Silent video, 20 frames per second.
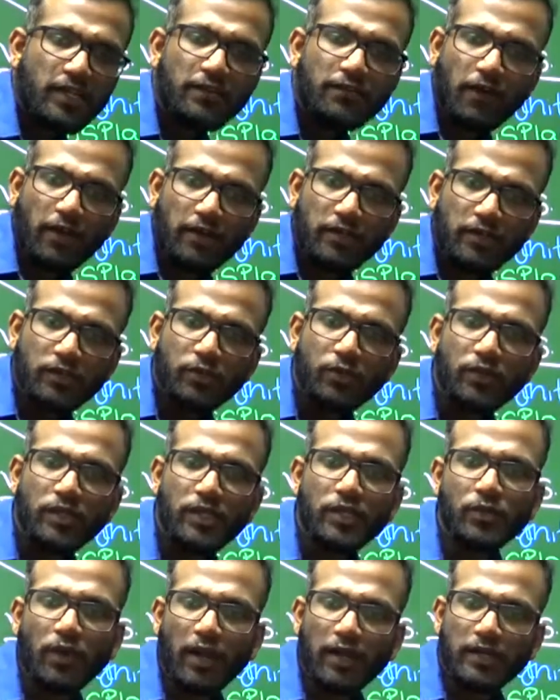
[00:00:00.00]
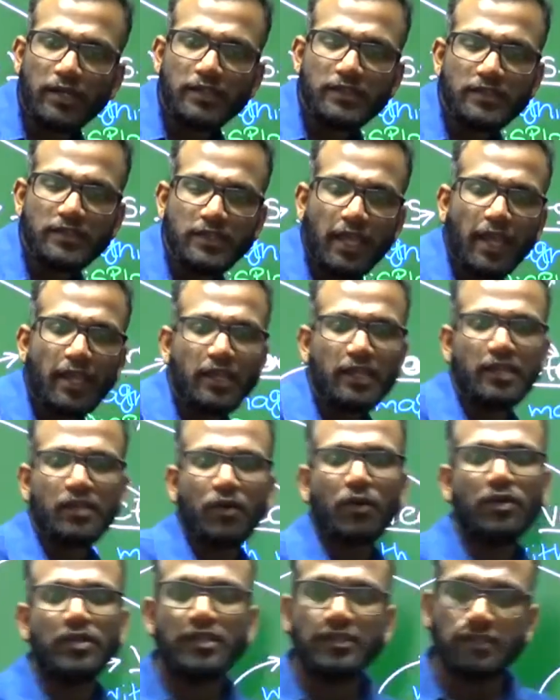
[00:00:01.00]
what you need to understand
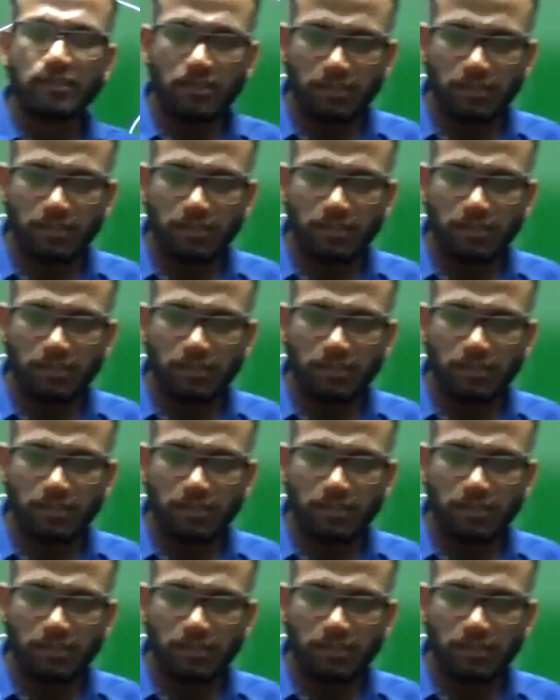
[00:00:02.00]
on this